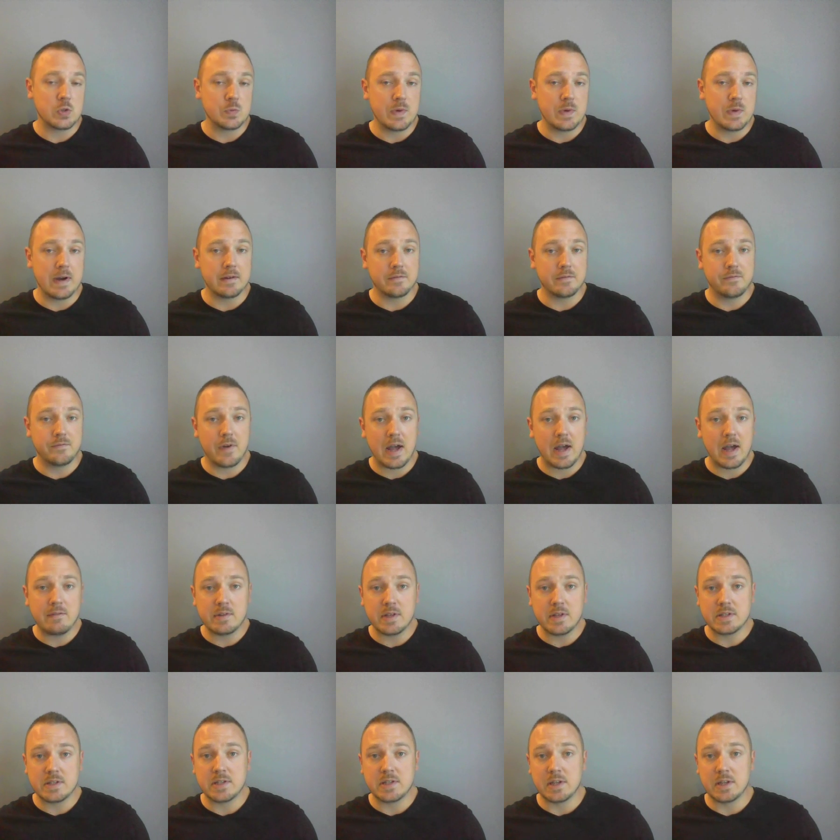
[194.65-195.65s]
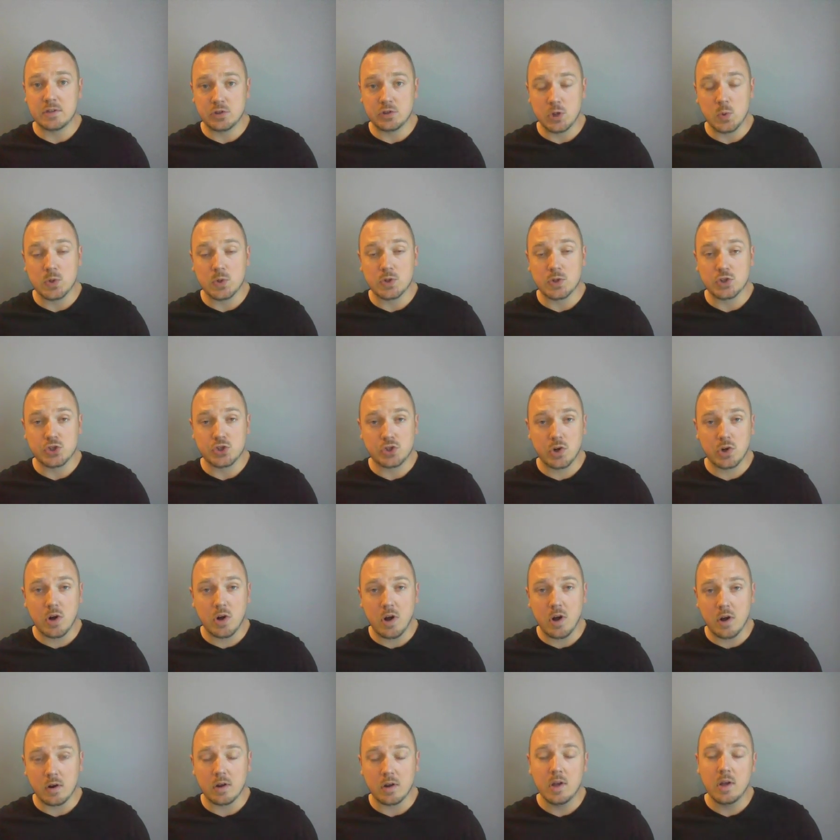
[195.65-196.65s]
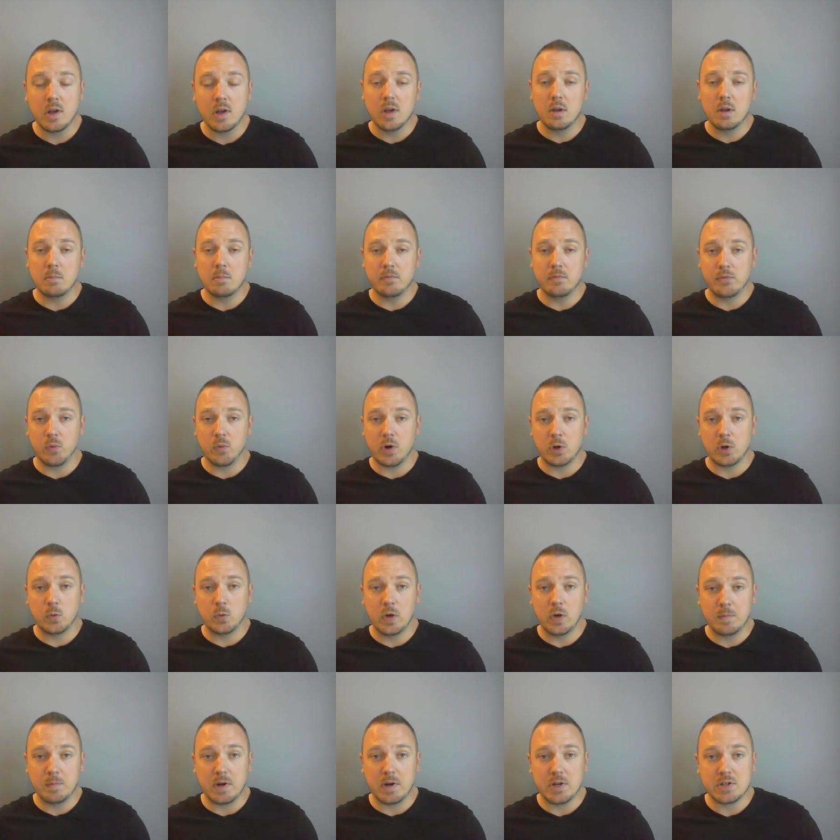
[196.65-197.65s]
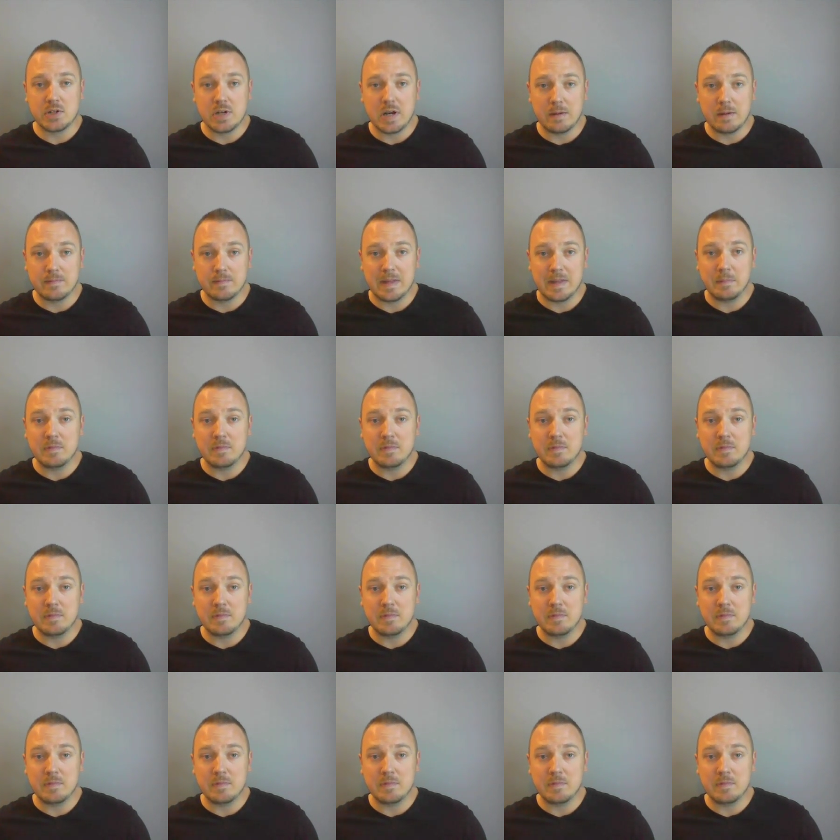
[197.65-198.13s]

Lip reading: to about 5 of these things going strong before I quit my job.